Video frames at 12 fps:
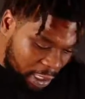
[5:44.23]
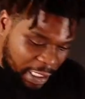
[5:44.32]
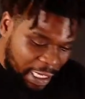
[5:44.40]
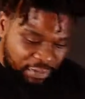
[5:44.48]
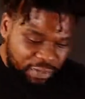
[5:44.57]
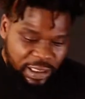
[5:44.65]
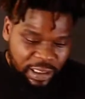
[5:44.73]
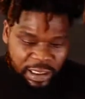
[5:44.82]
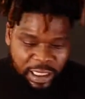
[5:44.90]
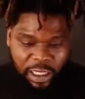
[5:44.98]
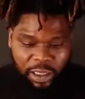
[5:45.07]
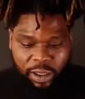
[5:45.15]
Life lesson
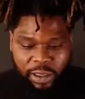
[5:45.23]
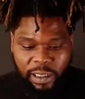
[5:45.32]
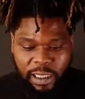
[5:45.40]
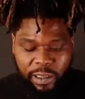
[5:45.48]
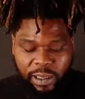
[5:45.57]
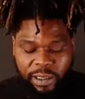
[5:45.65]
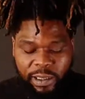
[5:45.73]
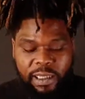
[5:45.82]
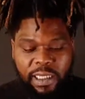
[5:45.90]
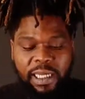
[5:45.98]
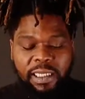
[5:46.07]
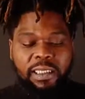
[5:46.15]
that I learned out here in
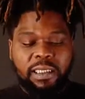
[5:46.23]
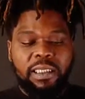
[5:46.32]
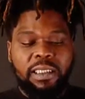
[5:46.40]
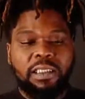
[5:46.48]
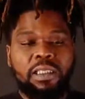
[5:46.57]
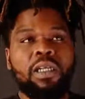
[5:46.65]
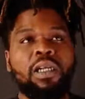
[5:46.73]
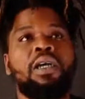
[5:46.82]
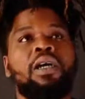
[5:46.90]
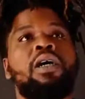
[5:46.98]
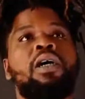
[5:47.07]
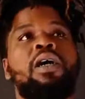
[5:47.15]
Stockton is
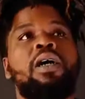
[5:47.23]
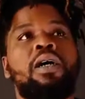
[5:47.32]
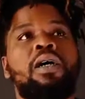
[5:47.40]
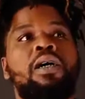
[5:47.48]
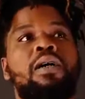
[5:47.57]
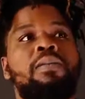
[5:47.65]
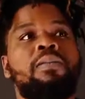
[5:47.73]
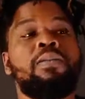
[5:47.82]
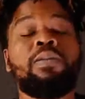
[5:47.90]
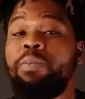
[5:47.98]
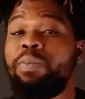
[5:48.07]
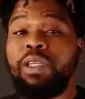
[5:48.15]

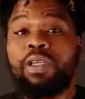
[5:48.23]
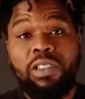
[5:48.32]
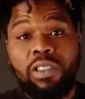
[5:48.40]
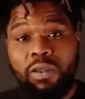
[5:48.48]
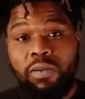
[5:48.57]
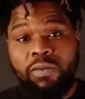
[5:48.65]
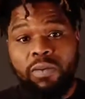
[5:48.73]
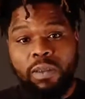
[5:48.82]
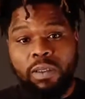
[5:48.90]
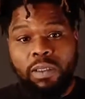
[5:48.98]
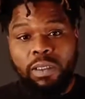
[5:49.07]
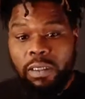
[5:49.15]
to be yourself.
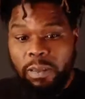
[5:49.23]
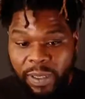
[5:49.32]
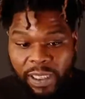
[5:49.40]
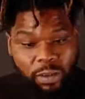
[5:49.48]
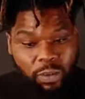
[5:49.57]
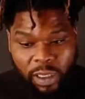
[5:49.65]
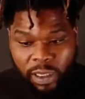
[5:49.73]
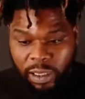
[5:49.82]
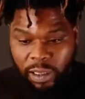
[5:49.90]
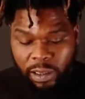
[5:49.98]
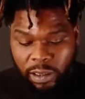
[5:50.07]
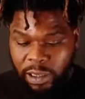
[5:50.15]
The best
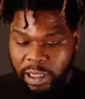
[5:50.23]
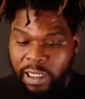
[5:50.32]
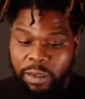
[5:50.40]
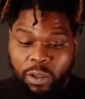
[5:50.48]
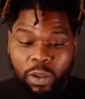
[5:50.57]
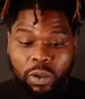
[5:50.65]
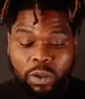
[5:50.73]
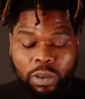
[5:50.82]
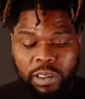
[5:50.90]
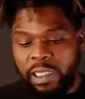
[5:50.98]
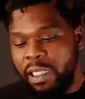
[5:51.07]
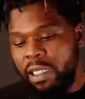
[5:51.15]
way to get
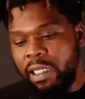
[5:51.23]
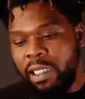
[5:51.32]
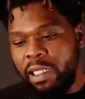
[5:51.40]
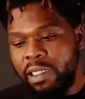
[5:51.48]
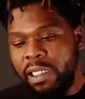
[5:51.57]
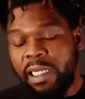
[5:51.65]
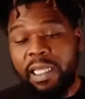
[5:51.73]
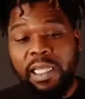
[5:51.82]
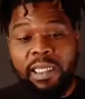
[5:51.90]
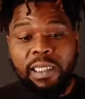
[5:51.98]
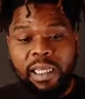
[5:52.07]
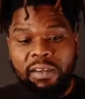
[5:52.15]

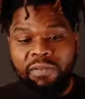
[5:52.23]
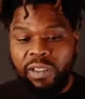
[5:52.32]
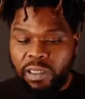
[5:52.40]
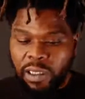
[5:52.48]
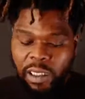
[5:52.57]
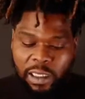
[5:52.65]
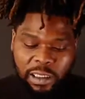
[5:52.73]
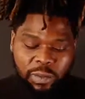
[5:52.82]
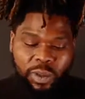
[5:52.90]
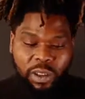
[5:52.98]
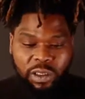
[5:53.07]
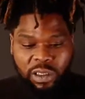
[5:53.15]
ahead in life is to
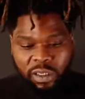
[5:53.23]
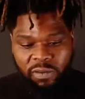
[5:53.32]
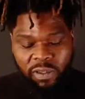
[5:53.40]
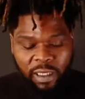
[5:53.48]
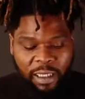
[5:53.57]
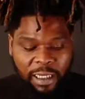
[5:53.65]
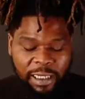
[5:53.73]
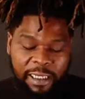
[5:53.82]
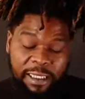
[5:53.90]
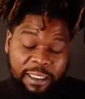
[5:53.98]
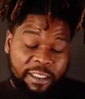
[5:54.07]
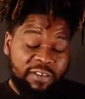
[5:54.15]
be yourself.
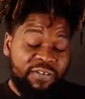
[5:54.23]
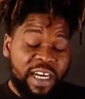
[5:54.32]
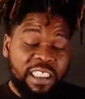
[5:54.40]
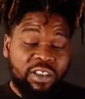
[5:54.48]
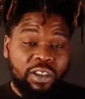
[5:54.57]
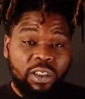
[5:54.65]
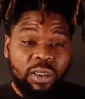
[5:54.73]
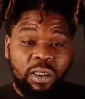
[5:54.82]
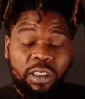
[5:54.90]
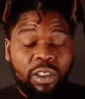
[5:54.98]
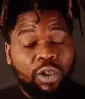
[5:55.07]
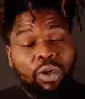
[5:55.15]

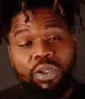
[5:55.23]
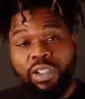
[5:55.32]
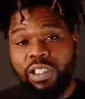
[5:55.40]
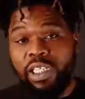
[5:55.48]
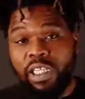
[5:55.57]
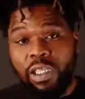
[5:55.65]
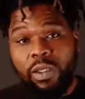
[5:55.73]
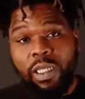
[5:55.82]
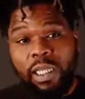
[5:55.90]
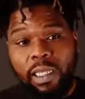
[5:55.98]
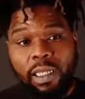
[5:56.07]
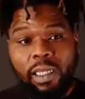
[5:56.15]
The longer you stay in your
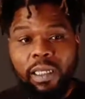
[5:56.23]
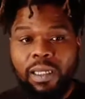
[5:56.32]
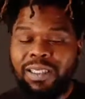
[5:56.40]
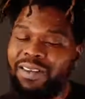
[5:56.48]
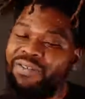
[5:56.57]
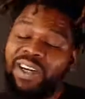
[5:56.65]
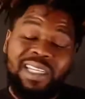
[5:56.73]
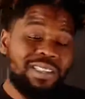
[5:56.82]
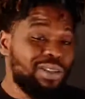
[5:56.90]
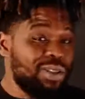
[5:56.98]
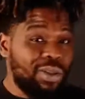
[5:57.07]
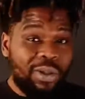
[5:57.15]
lane, the
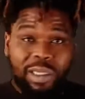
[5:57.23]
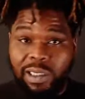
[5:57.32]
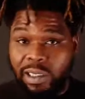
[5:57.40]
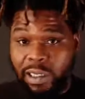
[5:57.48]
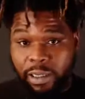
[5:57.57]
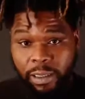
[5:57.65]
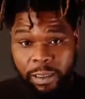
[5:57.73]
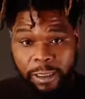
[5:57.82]
faster you're gonna get there.